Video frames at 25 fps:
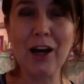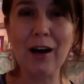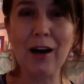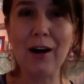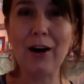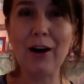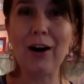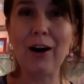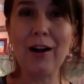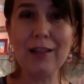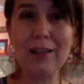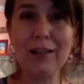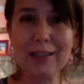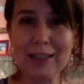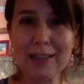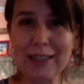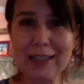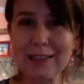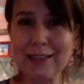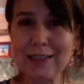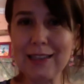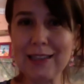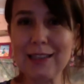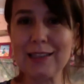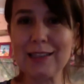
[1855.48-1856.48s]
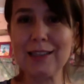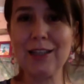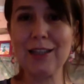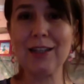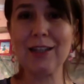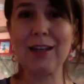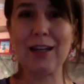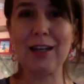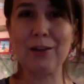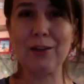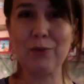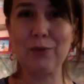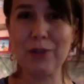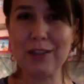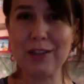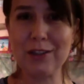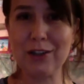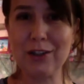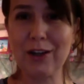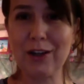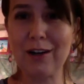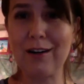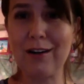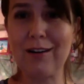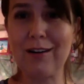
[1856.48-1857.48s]
holiday season and
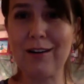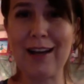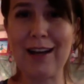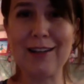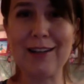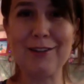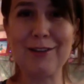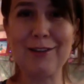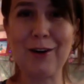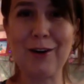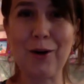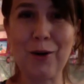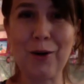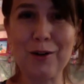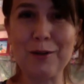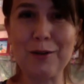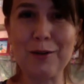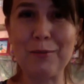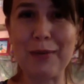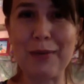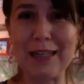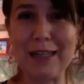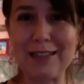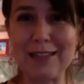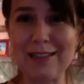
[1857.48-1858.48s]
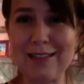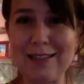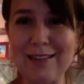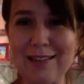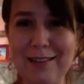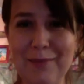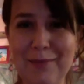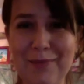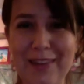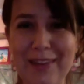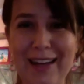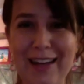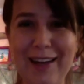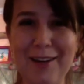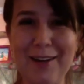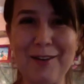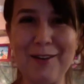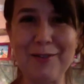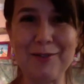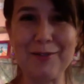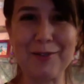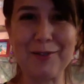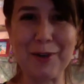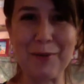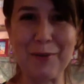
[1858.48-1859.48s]
winter, and all the best
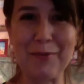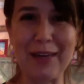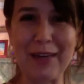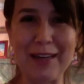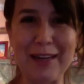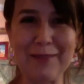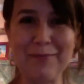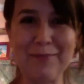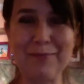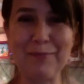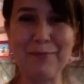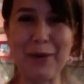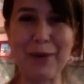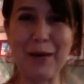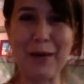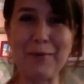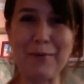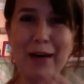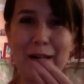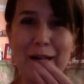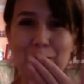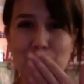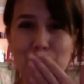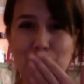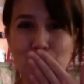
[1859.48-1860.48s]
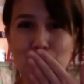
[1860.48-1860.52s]
from me. Bye-bye.